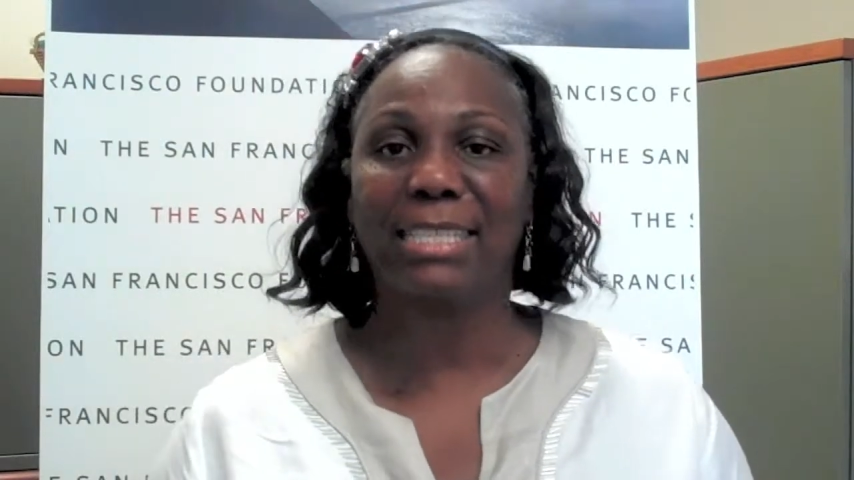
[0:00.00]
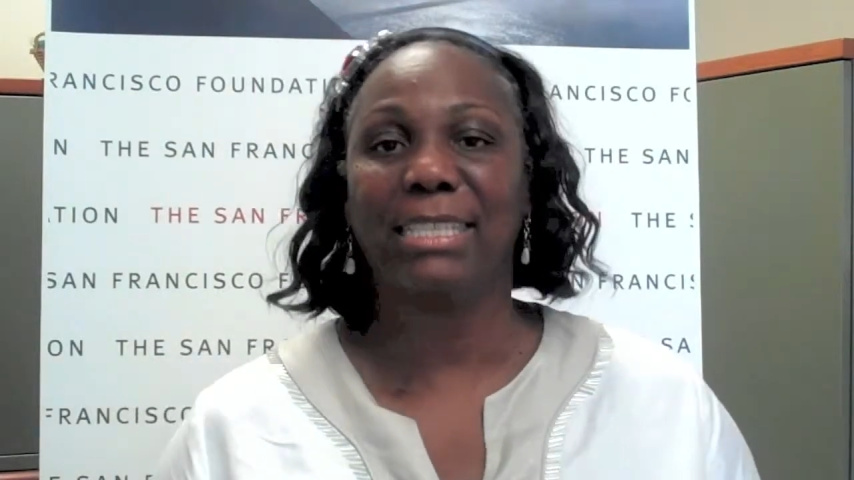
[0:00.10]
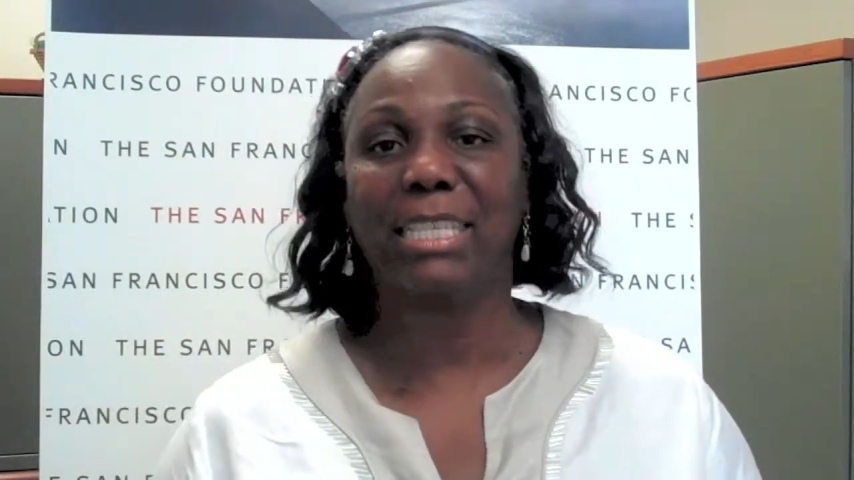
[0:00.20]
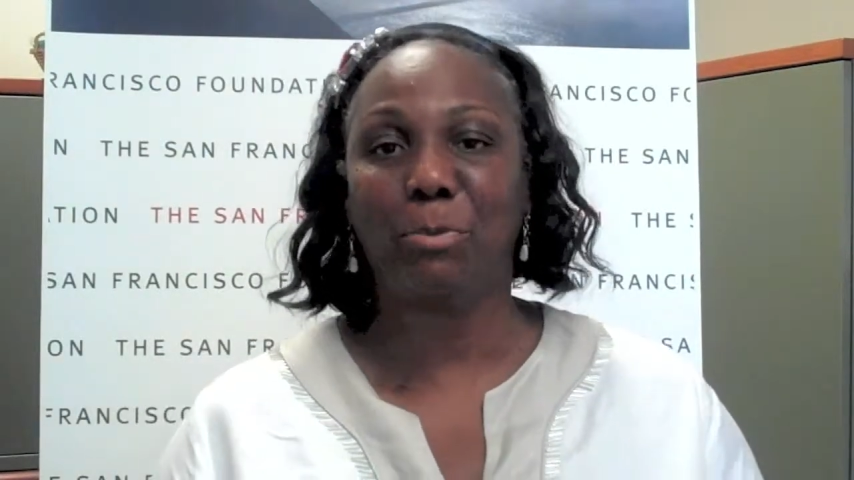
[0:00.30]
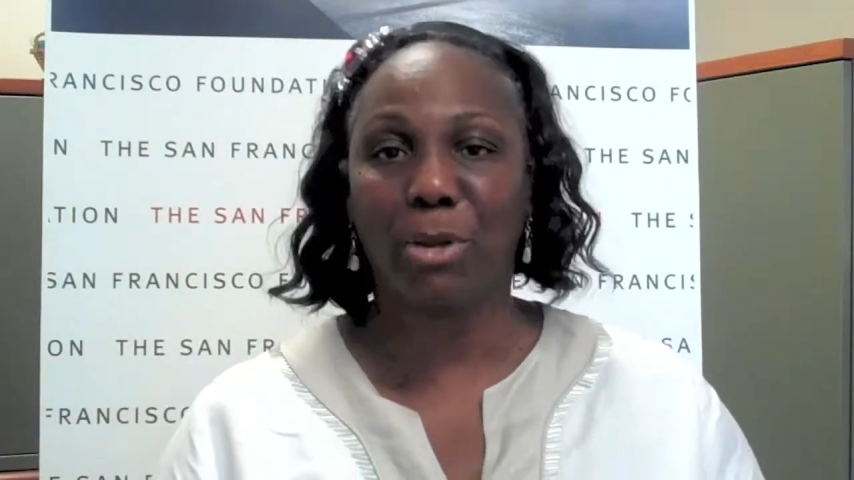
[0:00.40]

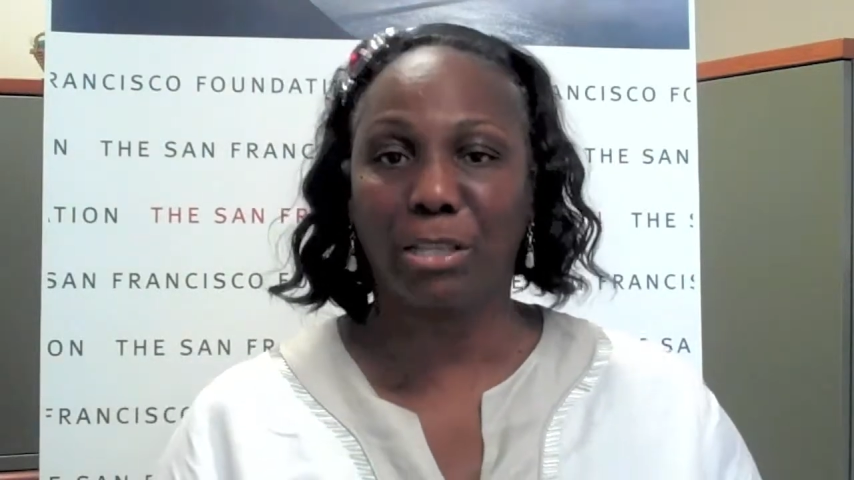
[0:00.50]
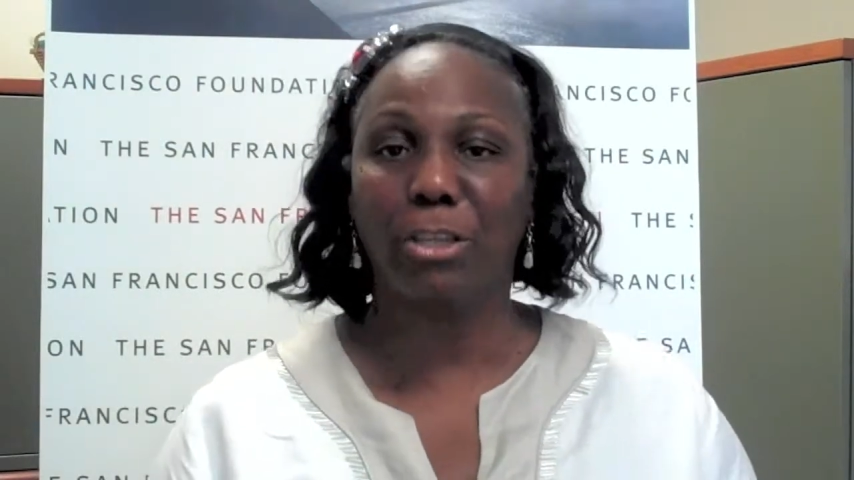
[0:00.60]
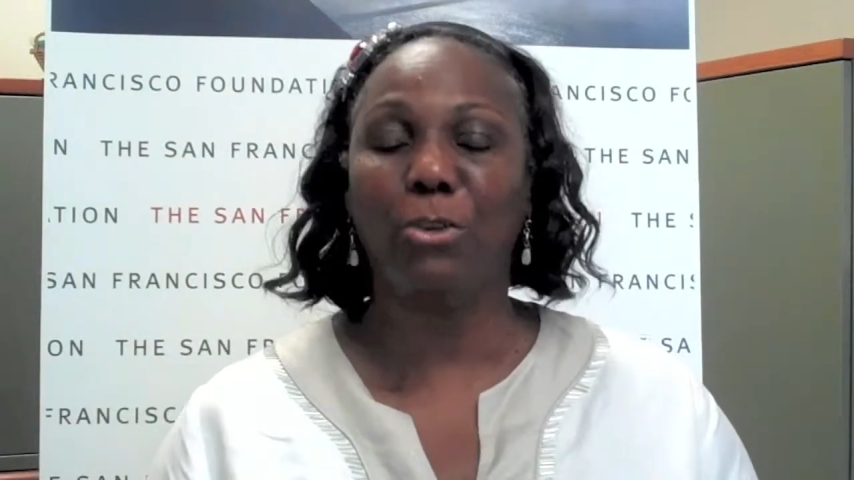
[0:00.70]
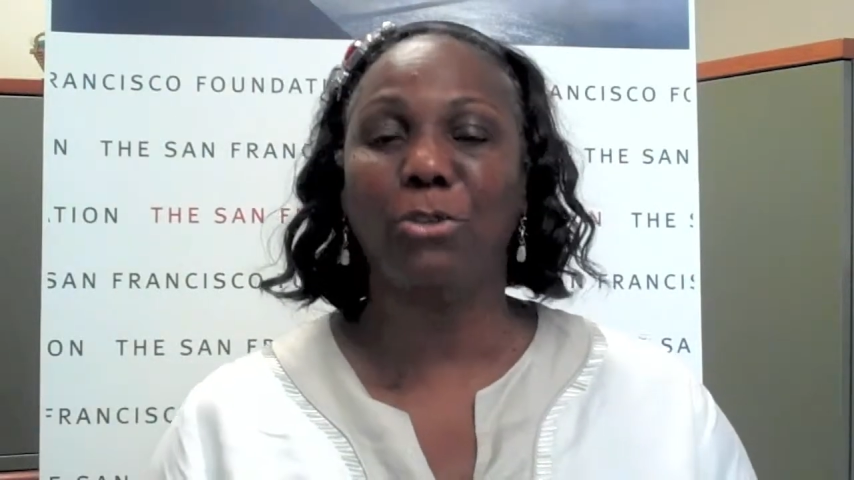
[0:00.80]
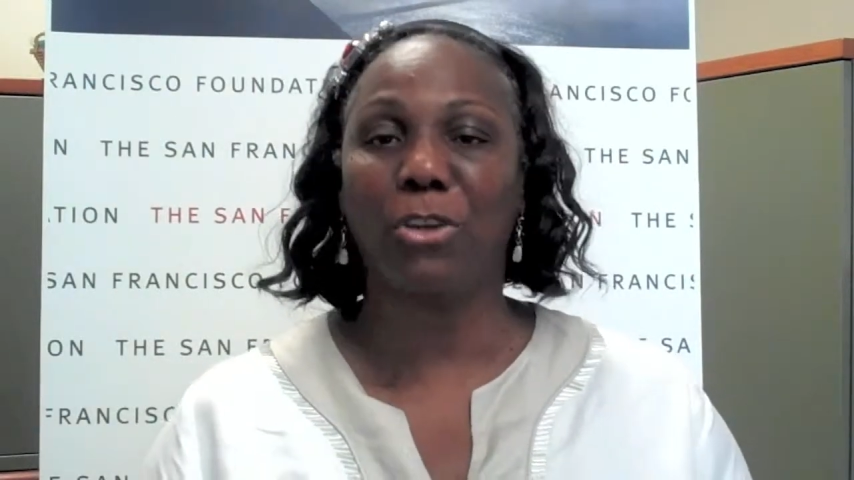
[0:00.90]
is he brings the
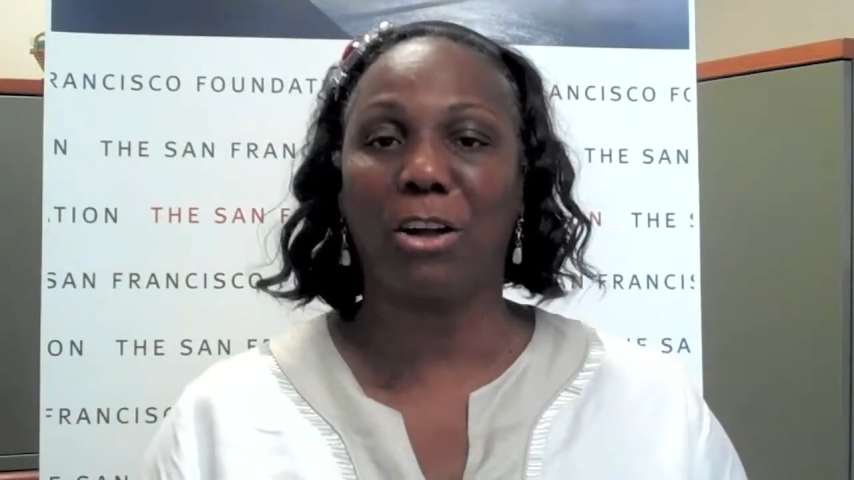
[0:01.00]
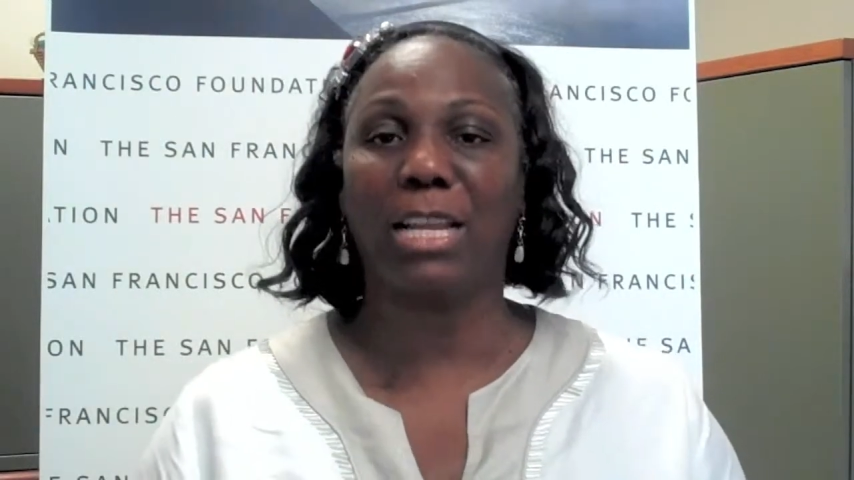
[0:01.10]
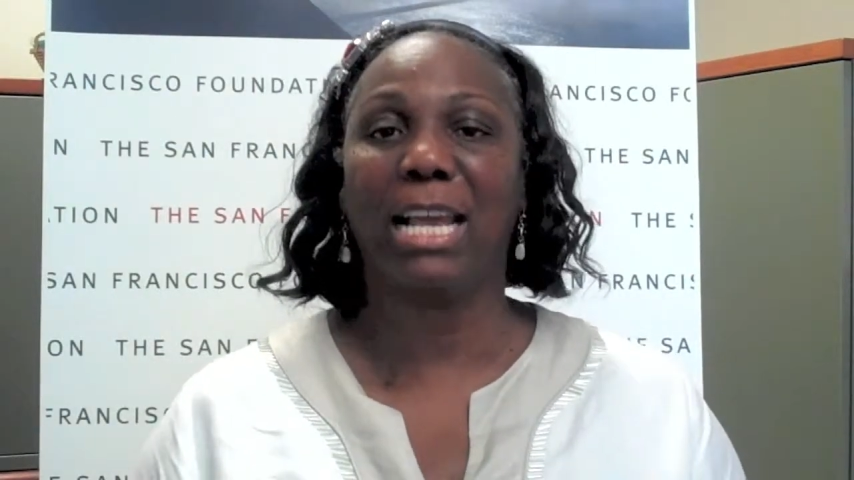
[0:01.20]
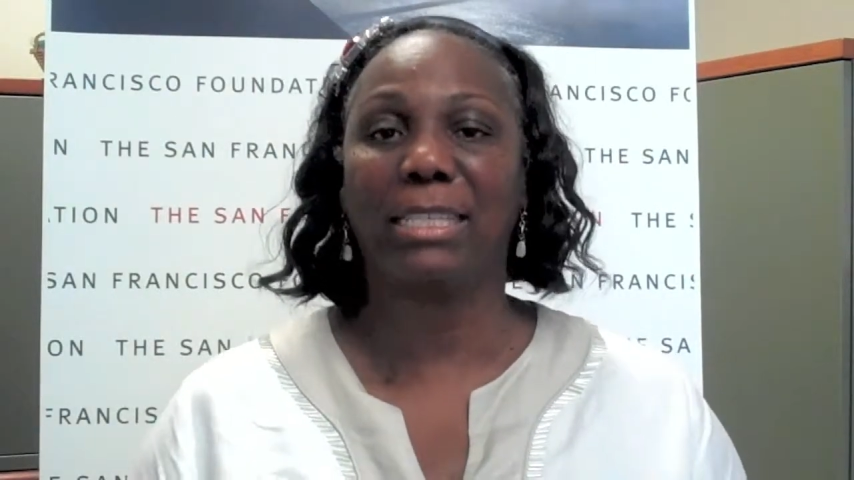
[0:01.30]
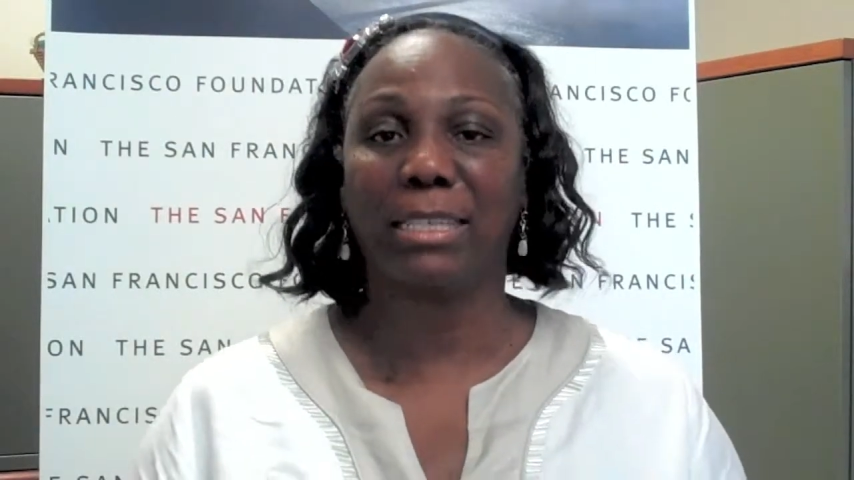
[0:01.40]
youth on
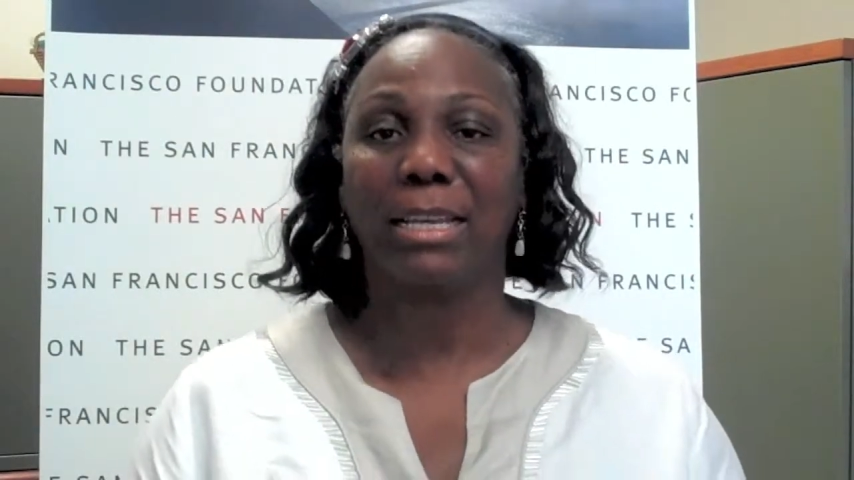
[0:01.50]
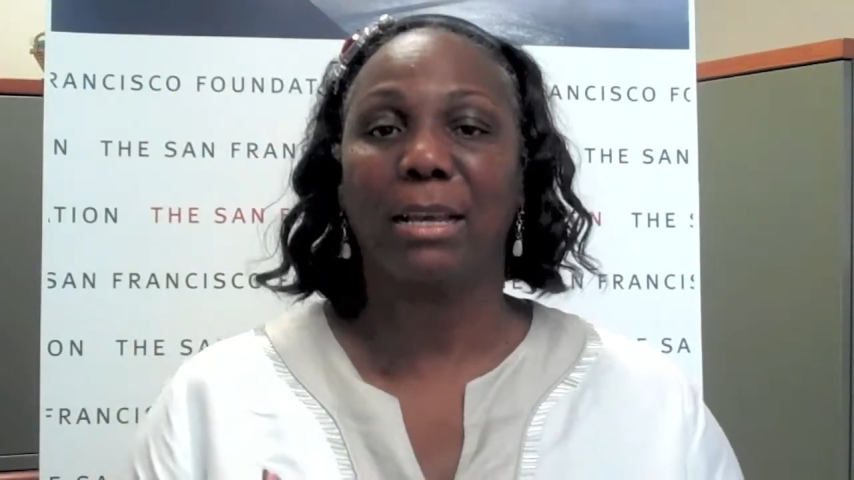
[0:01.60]
as